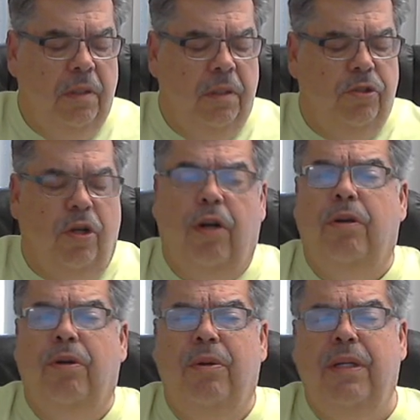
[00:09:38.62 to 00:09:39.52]

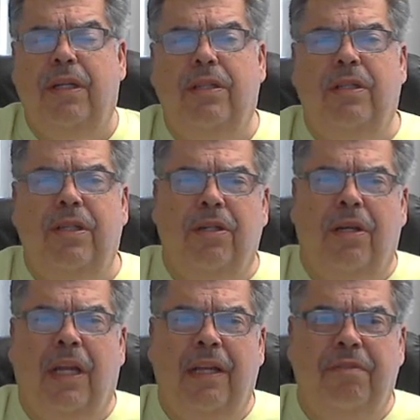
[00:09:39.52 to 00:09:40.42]
sorrow into your
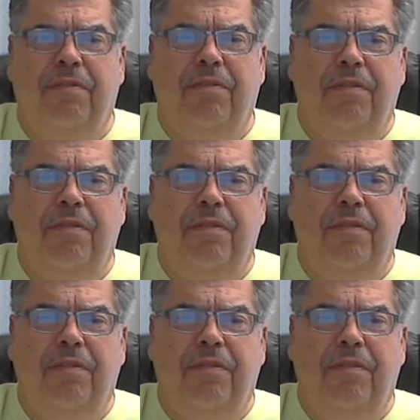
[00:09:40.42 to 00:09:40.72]
life